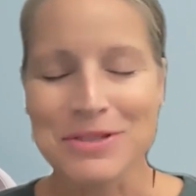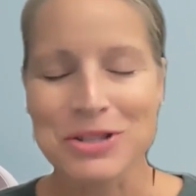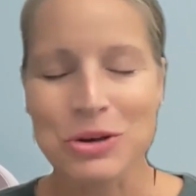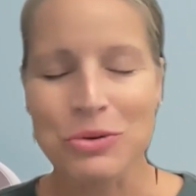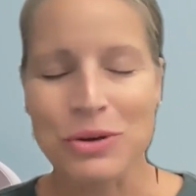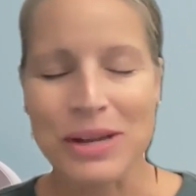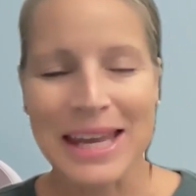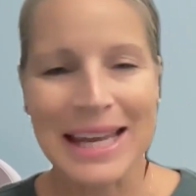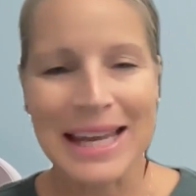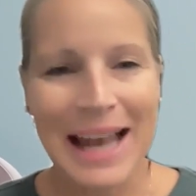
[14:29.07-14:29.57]

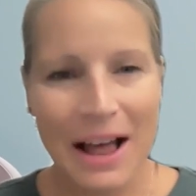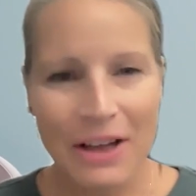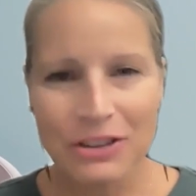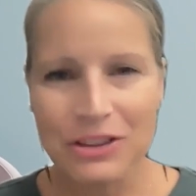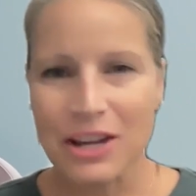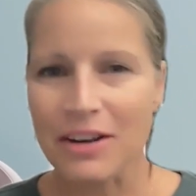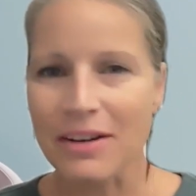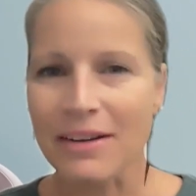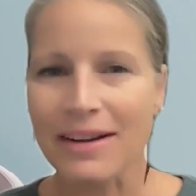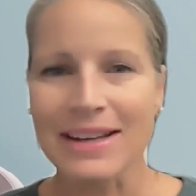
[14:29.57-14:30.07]
so get out
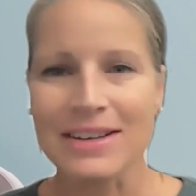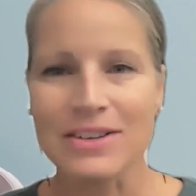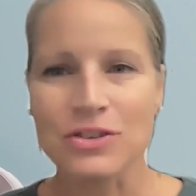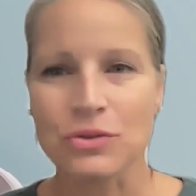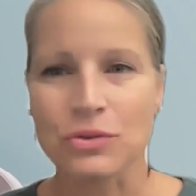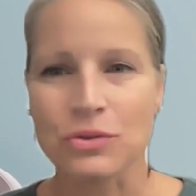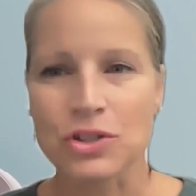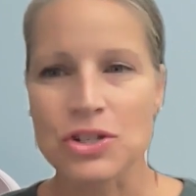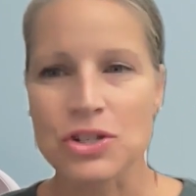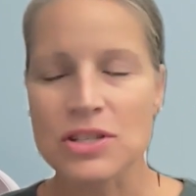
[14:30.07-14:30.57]
there
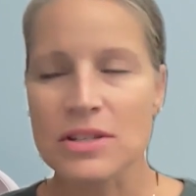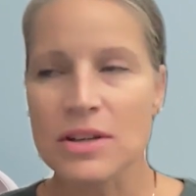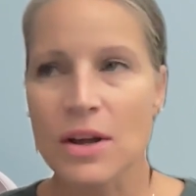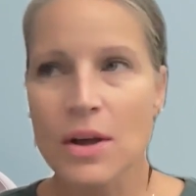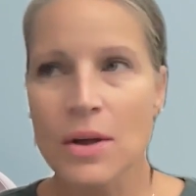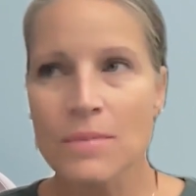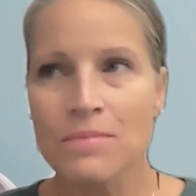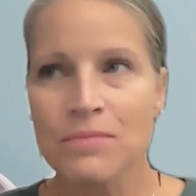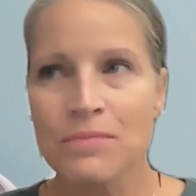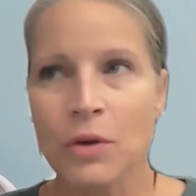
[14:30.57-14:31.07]
and just
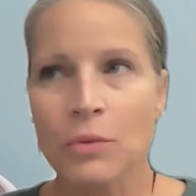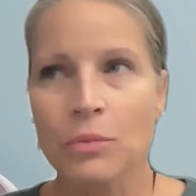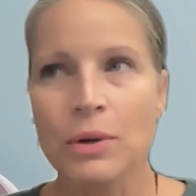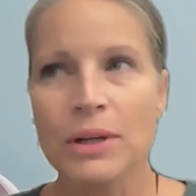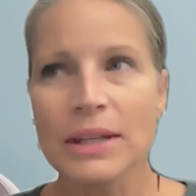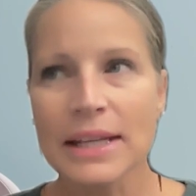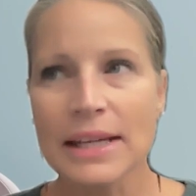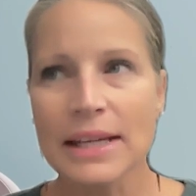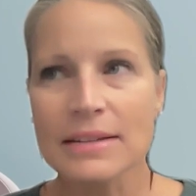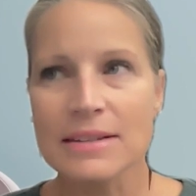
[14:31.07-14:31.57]

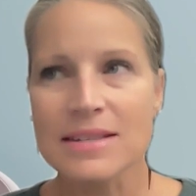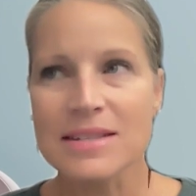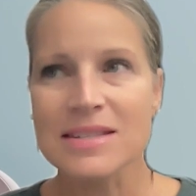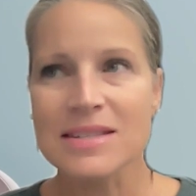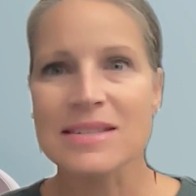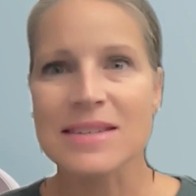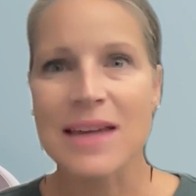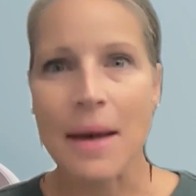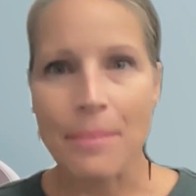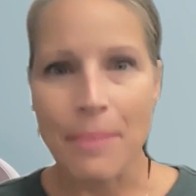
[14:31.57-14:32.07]
really
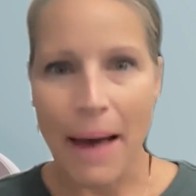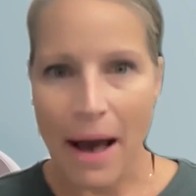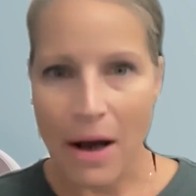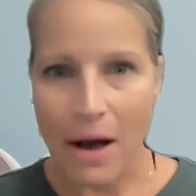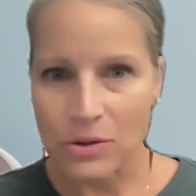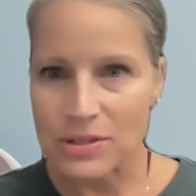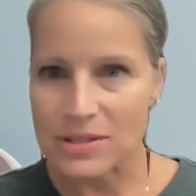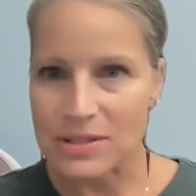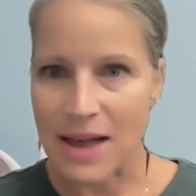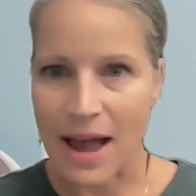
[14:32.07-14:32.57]
step
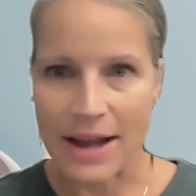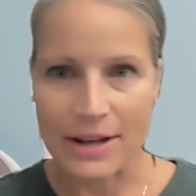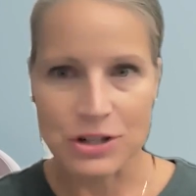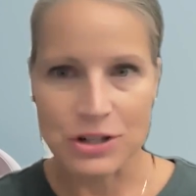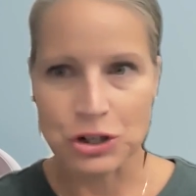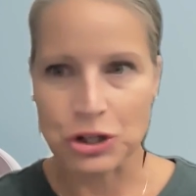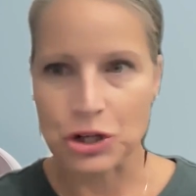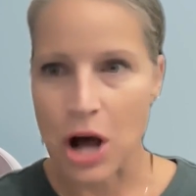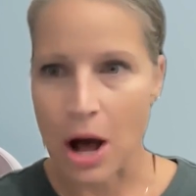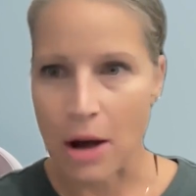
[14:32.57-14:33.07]
outside
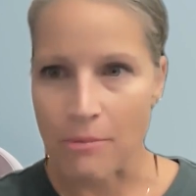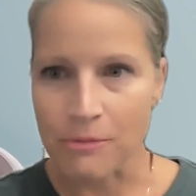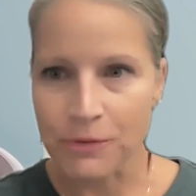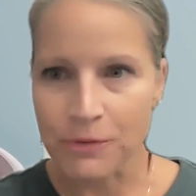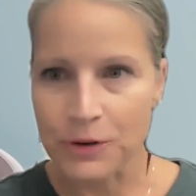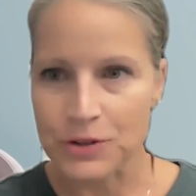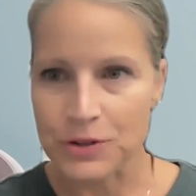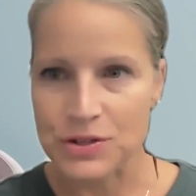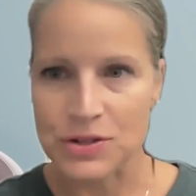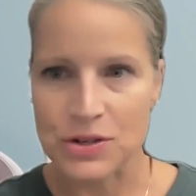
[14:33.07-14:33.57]
your
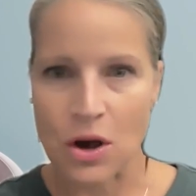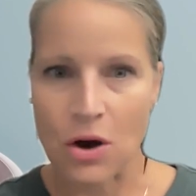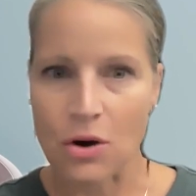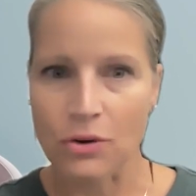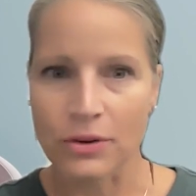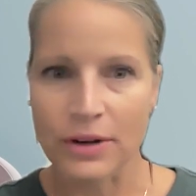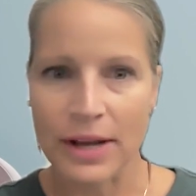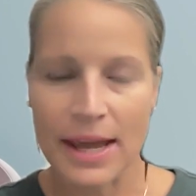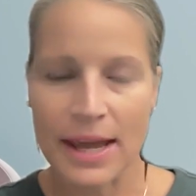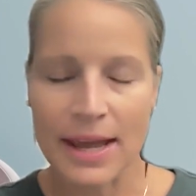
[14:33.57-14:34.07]
comfort
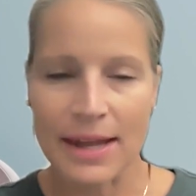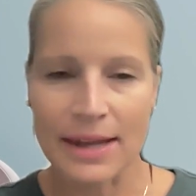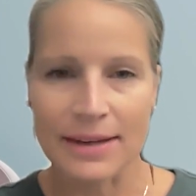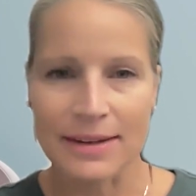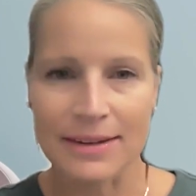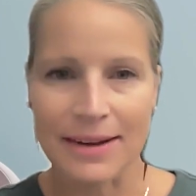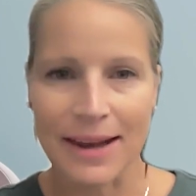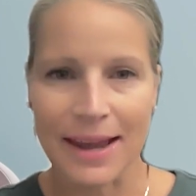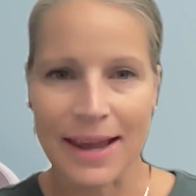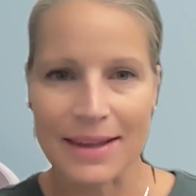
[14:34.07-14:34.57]
zone,
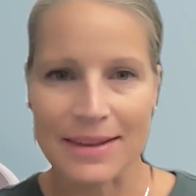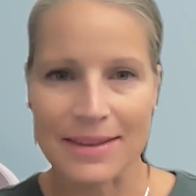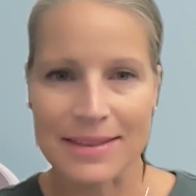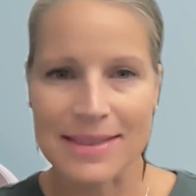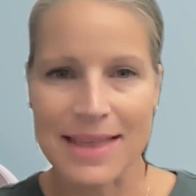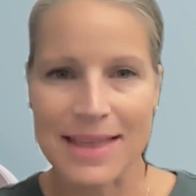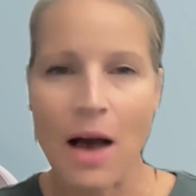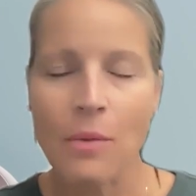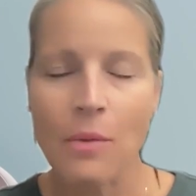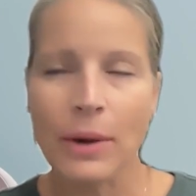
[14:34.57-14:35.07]
and
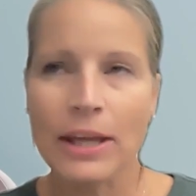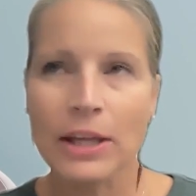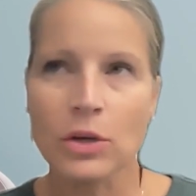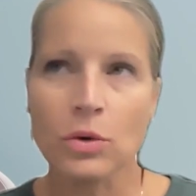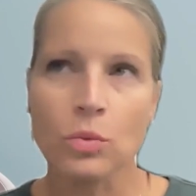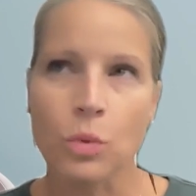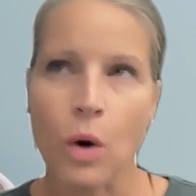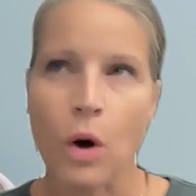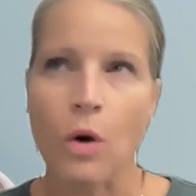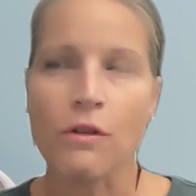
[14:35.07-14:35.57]
that way
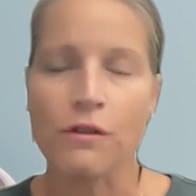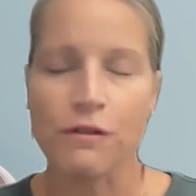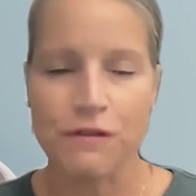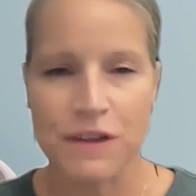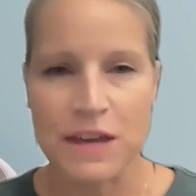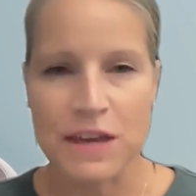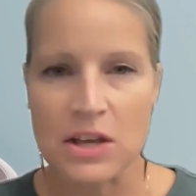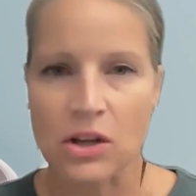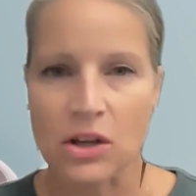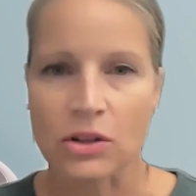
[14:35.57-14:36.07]
you won't
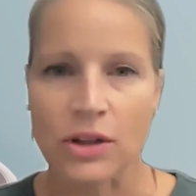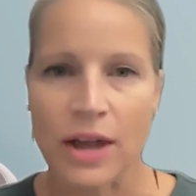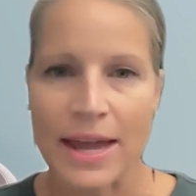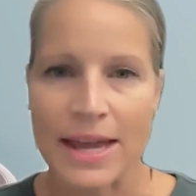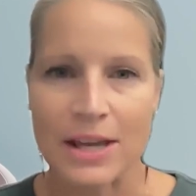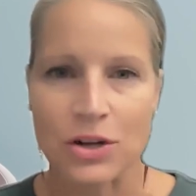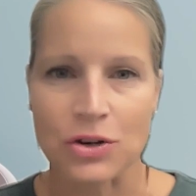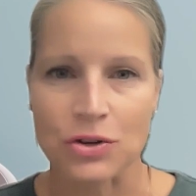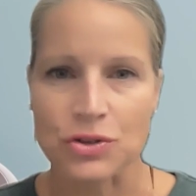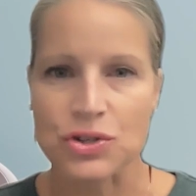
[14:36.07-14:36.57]
feel
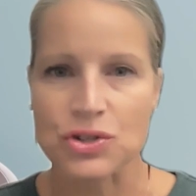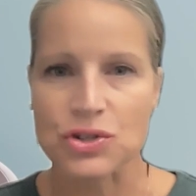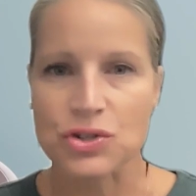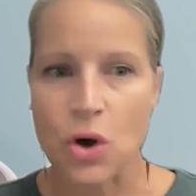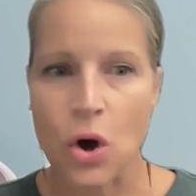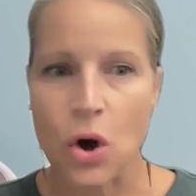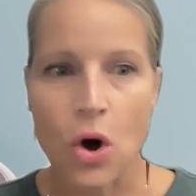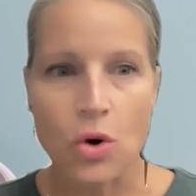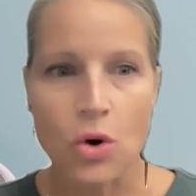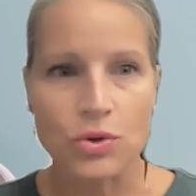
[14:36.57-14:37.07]
like you're
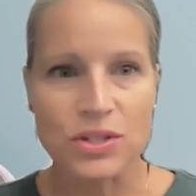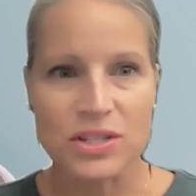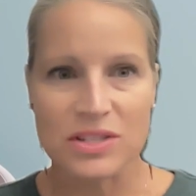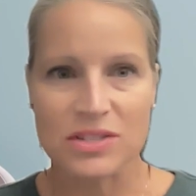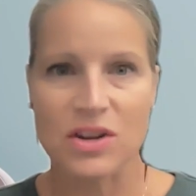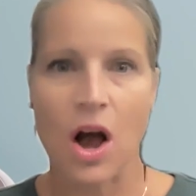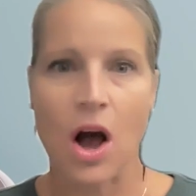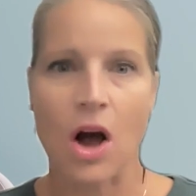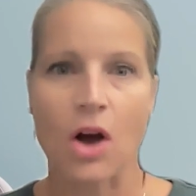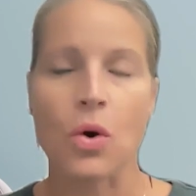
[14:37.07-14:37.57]
so
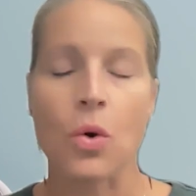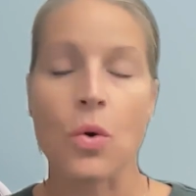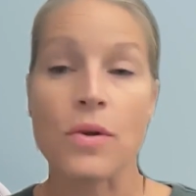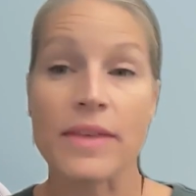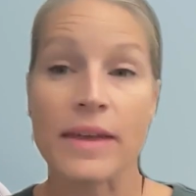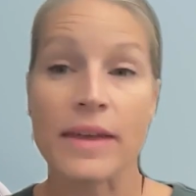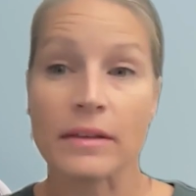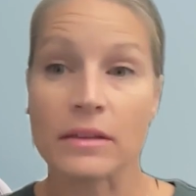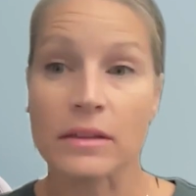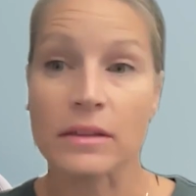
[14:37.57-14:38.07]
stuck or
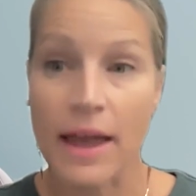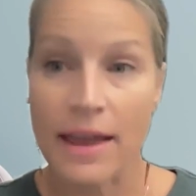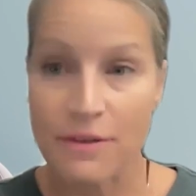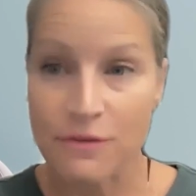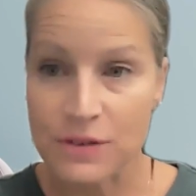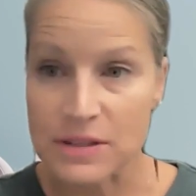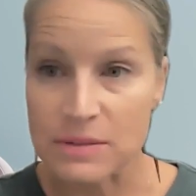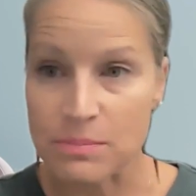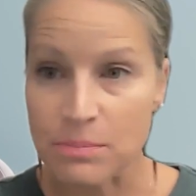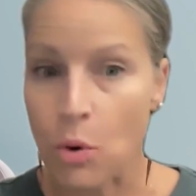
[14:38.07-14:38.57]
that
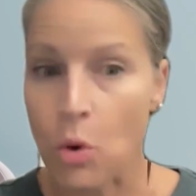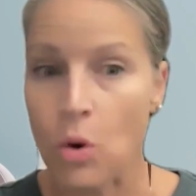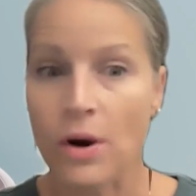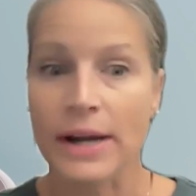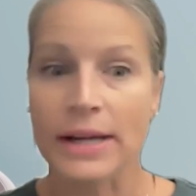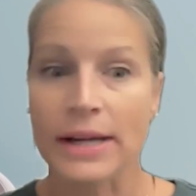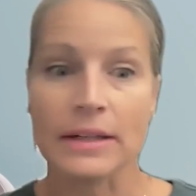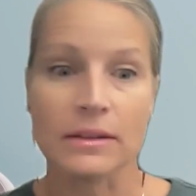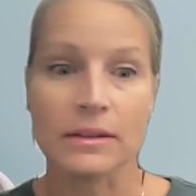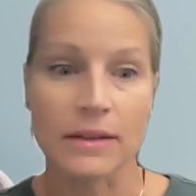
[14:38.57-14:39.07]
life is
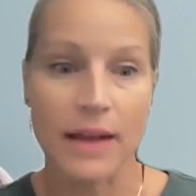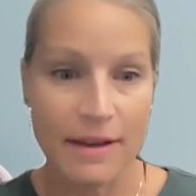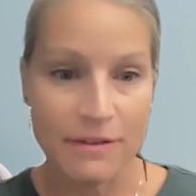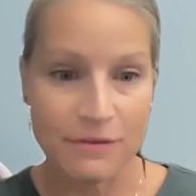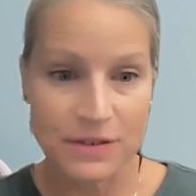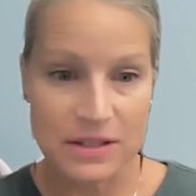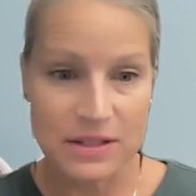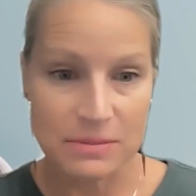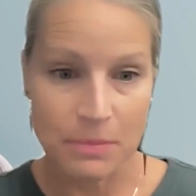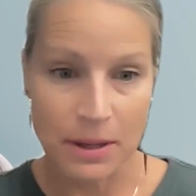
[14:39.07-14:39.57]
boring and
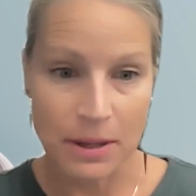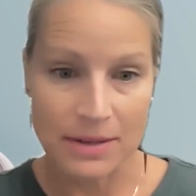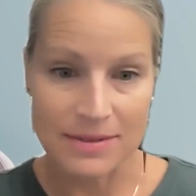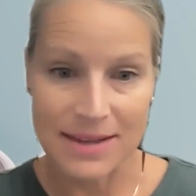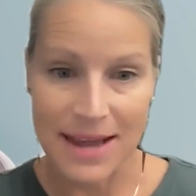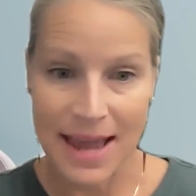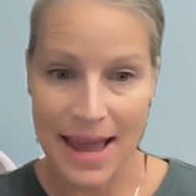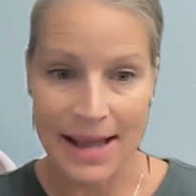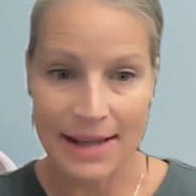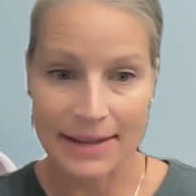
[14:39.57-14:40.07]
life is
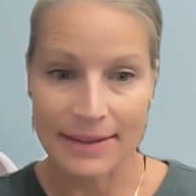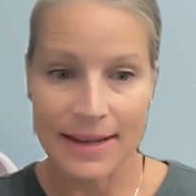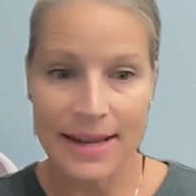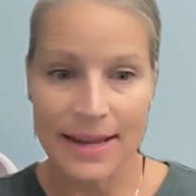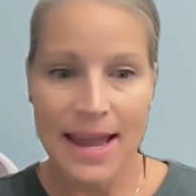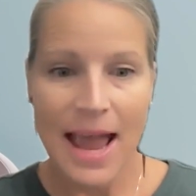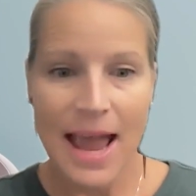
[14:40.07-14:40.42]
mundane.